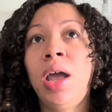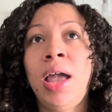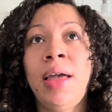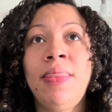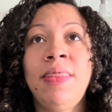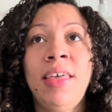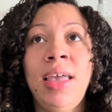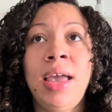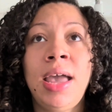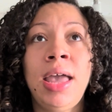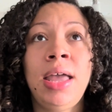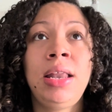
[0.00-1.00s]
And
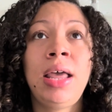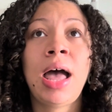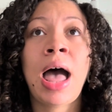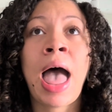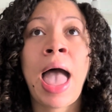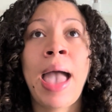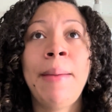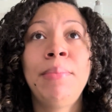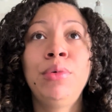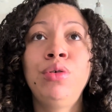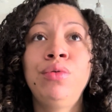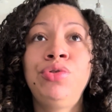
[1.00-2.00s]
then I
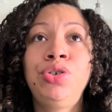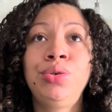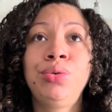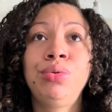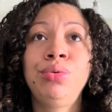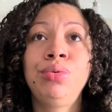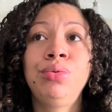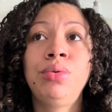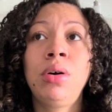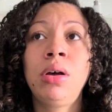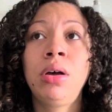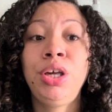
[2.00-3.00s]
moved
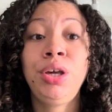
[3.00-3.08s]
to